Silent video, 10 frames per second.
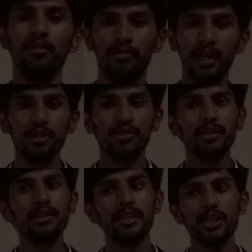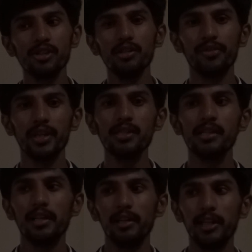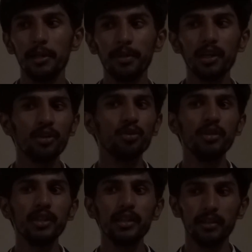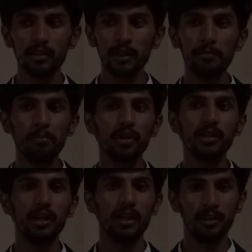While using the traditional ways, labor are only the important